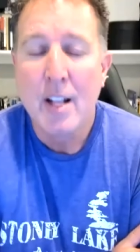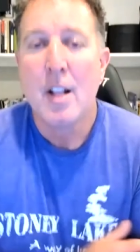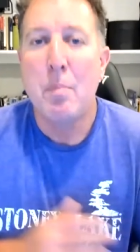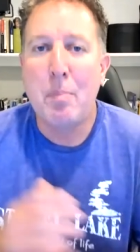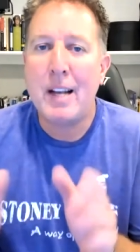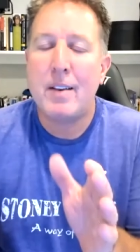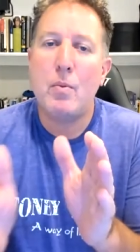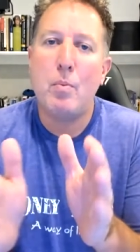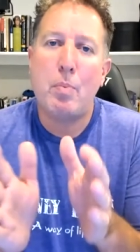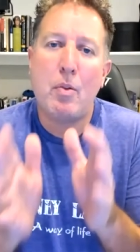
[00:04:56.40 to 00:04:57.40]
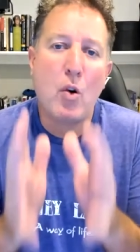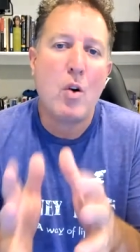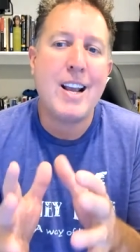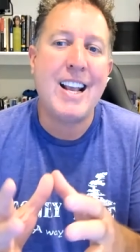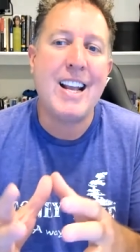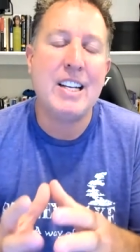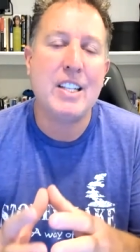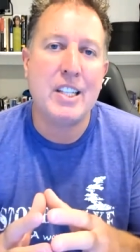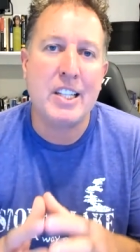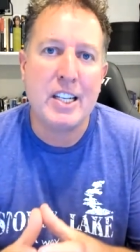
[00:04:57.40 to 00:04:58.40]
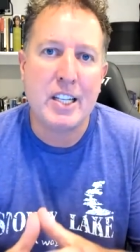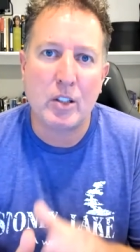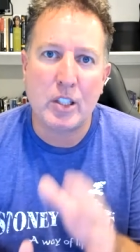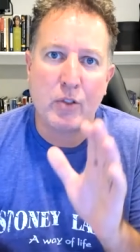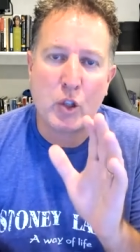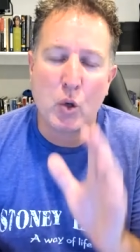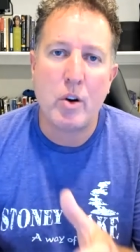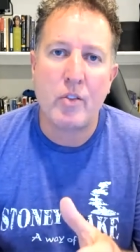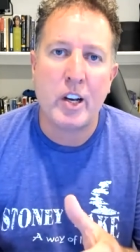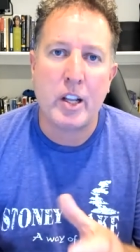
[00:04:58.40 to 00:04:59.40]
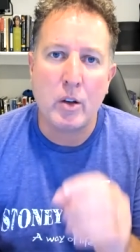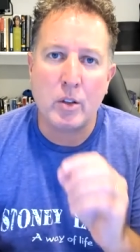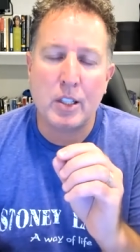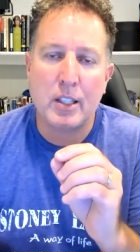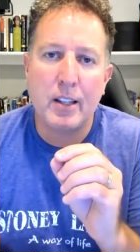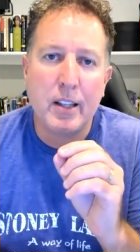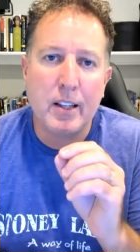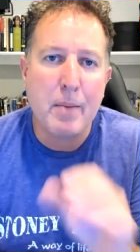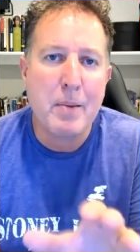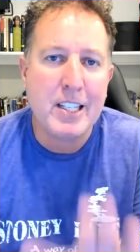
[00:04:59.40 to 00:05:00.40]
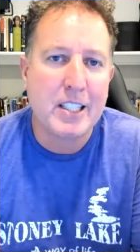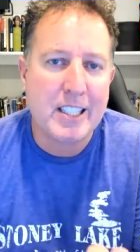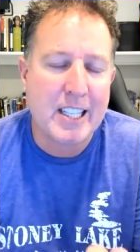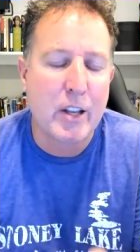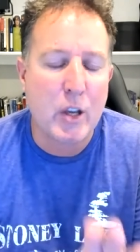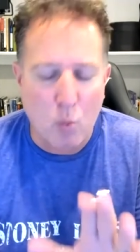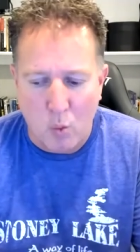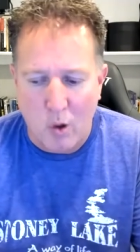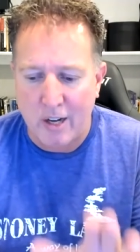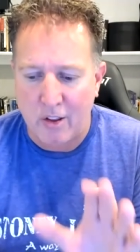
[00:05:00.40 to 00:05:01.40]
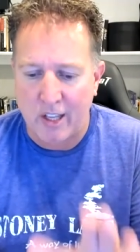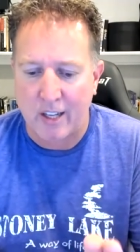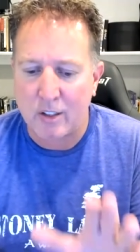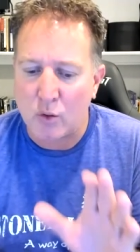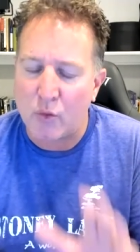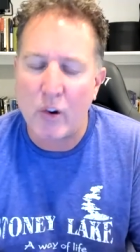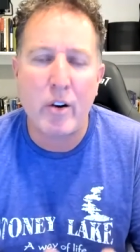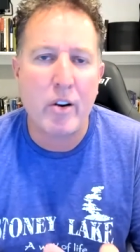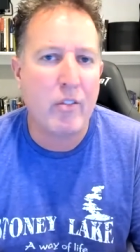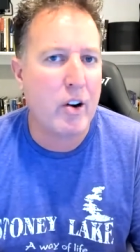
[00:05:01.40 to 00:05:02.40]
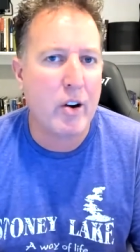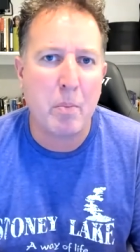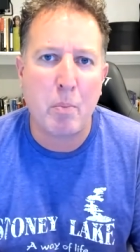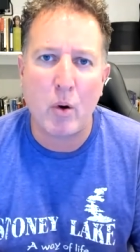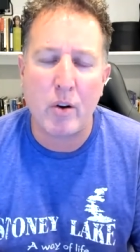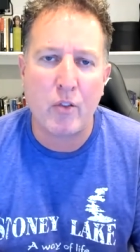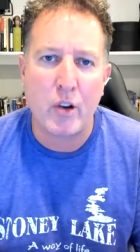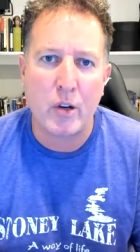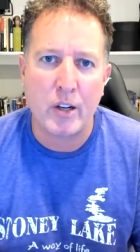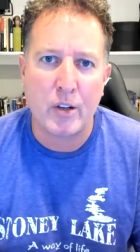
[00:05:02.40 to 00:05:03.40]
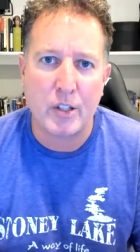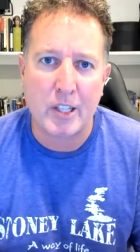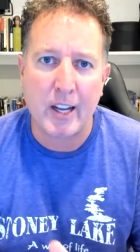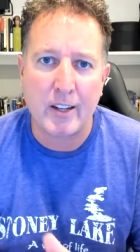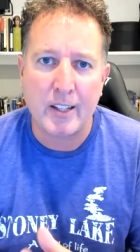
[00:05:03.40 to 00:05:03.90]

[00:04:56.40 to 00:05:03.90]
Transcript: But before I get into the details of short videos, let me just tell you one thing. It's very, very important for you to understand.